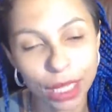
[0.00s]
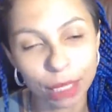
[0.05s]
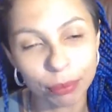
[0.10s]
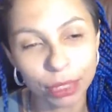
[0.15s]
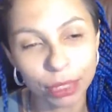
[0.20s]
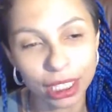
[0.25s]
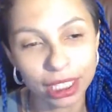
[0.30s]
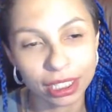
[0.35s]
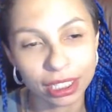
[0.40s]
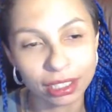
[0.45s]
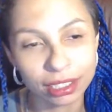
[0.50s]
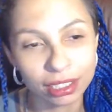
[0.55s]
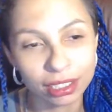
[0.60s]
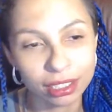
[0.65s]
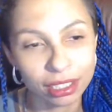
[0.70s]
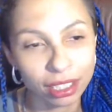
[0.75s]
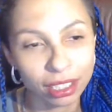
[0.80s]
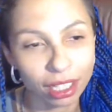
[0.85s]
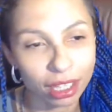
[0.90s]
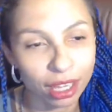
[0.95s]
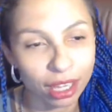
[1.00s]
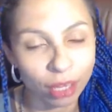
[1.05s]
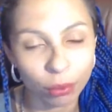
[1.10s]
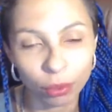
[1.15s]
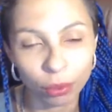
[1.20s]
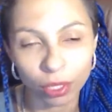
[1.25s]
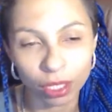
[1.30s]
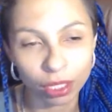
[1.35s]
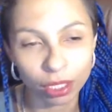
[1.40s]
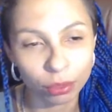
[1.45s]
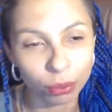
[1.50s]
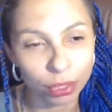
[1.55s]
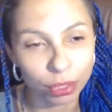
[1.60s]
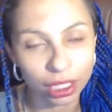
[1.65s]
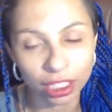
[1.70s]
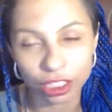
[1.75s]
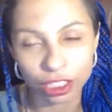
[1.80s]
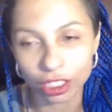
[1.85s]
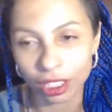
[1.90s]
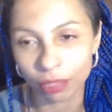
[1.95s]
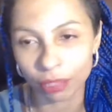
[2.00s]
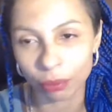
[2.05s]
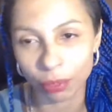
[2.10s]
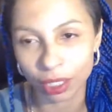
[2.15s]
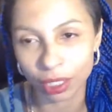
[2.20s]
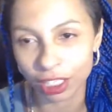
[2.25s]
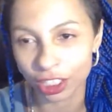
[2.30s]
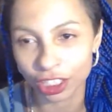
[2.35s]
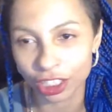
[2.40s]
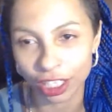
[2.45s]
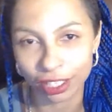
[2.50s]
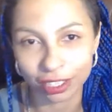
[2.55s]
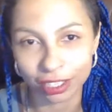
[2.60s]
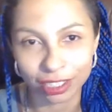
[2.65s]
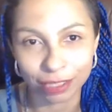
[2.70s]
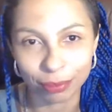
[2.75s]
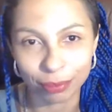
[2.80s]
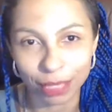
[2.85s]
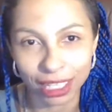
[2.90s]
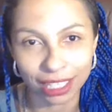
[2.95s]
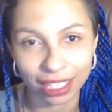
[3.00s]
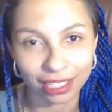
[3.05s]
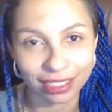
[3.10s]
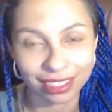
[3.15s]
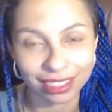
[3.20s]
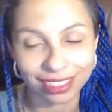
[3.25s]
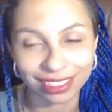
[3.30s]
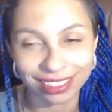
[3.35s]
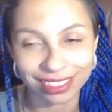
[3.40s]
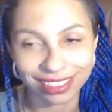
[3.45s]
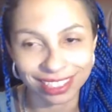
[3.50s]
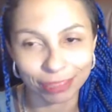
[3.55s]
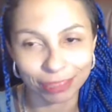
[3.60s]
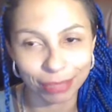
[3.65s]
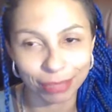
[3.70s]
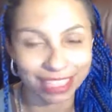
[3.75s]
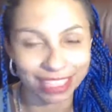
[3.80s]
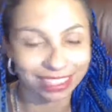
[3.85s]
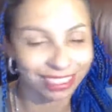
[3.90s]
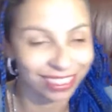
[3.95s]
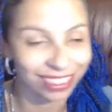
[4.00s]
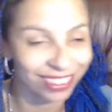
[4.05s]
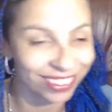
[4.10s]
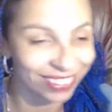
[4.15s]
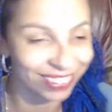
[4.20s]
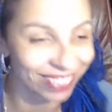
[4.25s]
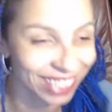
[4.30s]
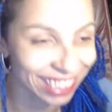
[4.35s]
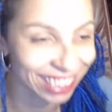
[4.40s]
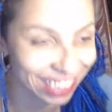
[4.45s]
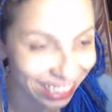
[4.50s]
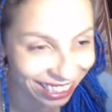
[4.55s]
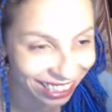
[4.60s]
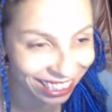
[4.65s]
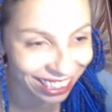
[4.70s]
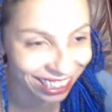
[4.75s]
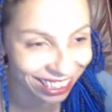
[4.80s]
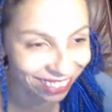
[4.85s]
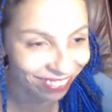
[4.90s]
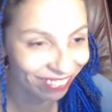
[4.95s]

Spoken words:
because they work with each other to make us whole, basically.